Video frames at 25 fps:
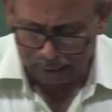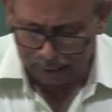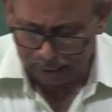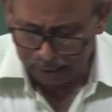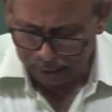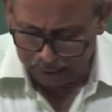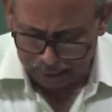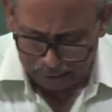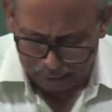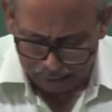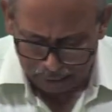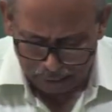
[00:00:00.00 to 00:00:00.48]

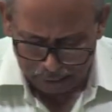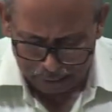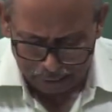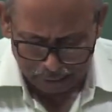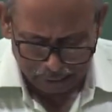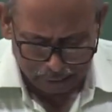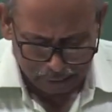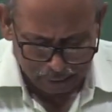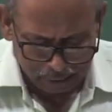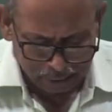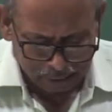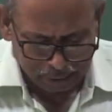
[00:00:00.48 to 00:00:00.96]

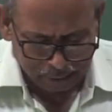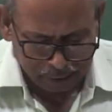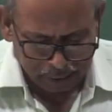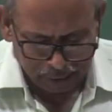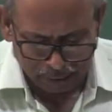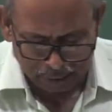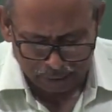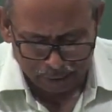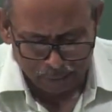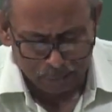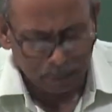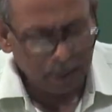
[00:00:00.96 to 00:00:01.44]
is
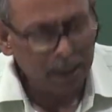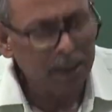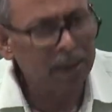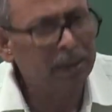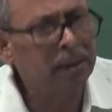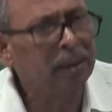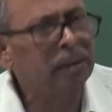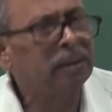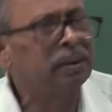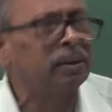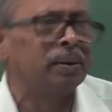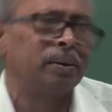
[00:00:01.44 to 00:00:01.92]
just simply
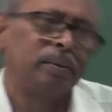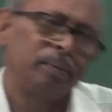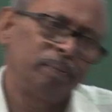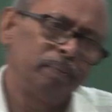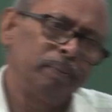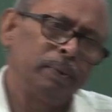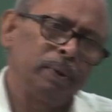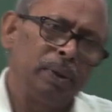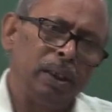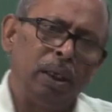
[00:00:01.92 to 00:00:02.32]
this